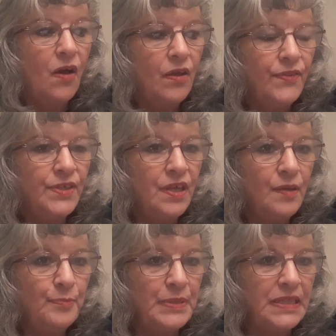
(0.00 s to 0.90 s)
all the
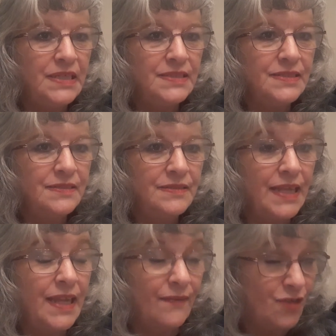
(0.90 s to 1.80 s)
companies
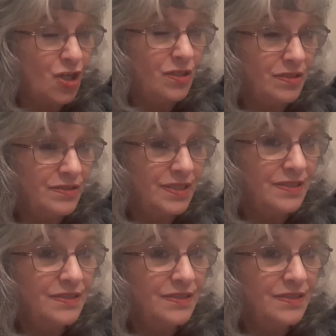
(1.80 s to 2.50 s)
that have called,